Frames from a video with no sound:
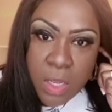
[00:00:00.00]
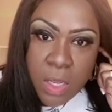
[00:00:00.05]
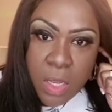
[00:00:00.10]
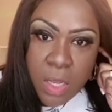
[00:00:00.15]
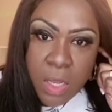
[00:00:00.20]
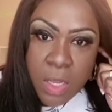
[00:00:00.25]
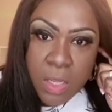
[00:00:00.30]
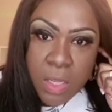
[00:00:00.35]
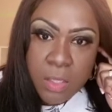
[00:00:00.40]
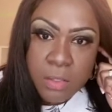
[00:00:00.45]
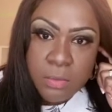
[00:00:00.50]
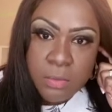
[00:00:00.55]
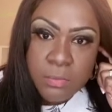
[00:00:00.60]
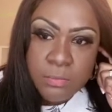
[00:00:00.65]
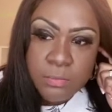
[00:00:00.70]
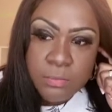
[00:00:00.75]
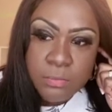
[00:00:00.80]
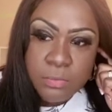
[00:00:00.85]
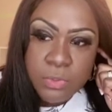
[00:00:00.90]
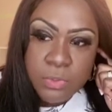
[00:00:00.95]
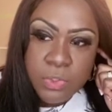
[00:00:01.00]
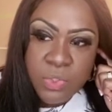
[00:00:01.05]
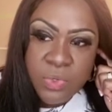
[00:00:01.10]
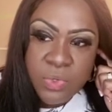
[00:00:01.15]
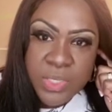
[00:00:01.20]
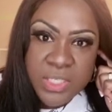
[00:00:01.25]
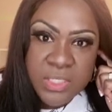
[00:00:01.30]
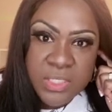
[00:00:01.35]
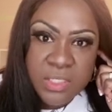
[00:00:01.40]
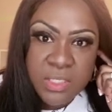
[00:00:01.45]
Um, so
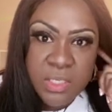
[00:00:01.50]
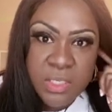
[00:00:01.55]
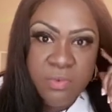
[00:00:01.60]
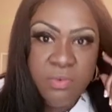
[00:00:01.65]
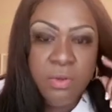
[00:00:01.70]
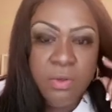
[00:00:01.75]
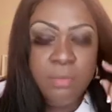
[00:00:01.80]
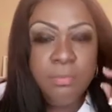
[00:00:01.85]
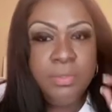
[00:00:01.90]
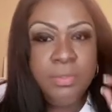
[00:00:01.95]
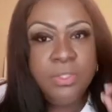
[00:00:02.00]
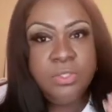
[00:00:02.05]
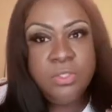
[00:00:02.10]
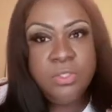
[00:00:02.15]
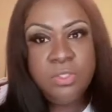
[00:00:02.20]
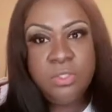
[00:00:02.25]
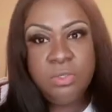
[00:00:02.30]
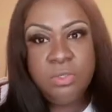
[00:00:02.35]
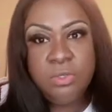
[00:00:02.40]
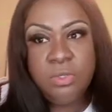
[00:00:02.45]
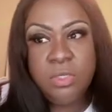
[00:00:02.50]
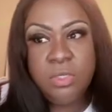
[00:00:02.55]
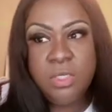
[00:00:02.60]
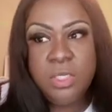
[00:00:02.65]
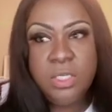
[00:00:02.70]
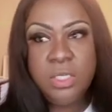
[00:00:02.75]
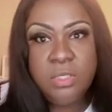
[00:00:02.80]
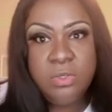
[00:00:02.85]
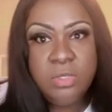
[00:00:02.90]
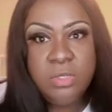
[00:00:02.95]
it's different, but you're still going to
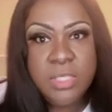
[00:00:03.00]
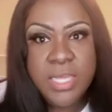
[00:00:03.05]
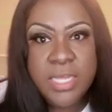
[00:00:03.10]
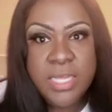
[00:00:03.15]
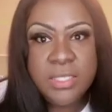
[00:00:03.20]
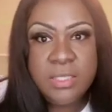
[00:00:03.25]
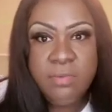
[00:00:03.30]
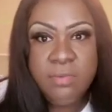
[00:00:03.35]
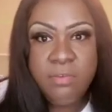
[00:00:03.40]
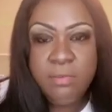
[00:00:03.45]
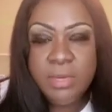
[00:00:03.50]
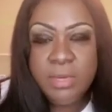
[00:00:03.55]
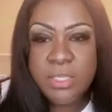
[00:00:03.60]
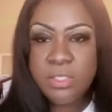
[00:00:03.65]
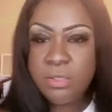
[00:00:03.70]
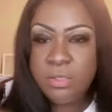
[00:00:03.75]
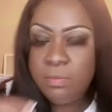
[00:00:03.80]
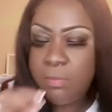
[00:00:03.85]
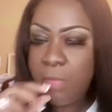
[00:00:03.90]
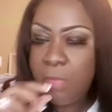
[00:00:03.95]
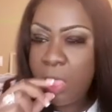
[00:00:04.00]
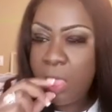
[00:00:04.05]
need your tax information.